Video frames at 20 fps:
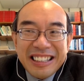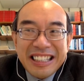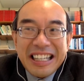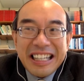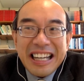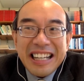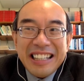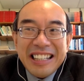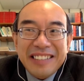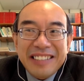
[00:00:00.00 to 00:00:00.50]

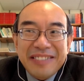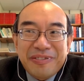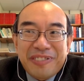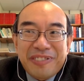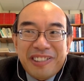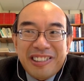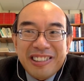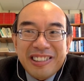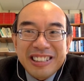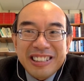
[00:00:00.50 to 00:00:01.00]
gather
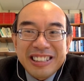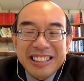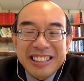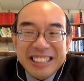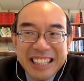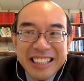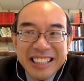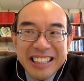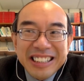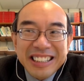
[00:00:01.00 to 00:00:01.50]
for
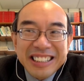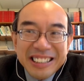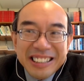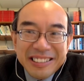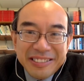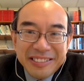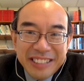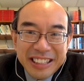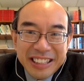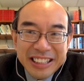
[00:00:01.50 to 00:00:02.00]
Sunday
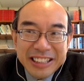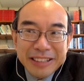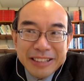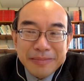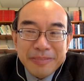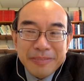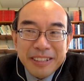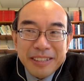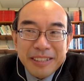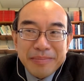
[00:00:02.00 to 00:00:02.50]
service
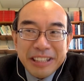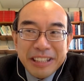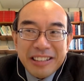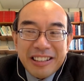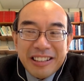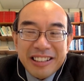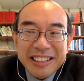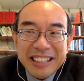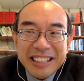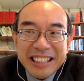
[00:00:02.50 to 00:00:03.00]

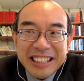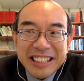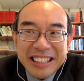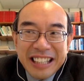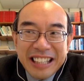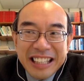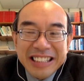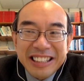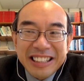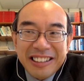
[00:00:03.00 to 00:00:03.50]
because it's
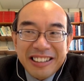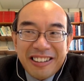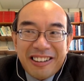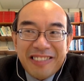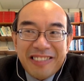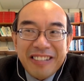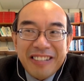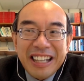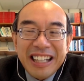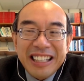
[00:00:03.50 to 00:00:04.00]
against the law,
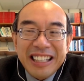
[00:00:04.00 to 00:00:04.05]
where